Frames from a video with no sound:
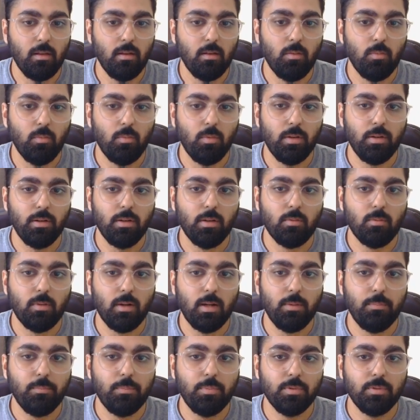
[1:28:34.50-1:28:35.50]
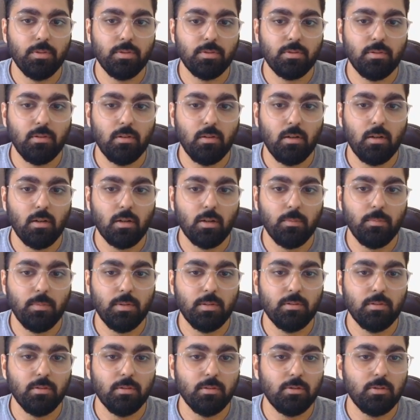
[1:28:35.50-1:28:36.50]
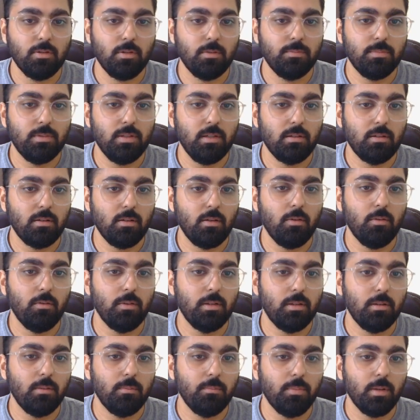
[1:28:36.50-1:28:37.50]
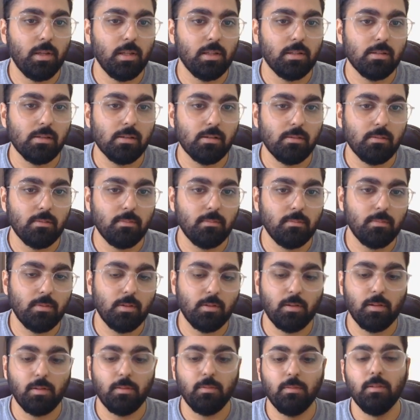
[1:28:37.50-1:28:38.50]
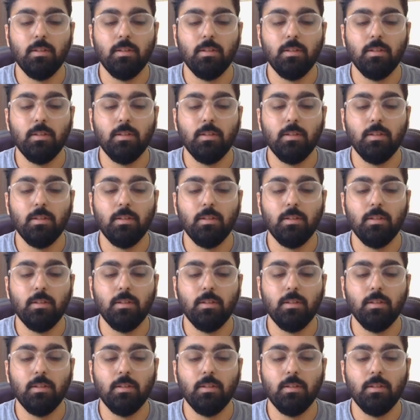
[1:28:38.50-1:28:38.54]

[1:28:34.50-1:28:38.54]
One required positional argument search object. Oh, we didn't pass it. Okay.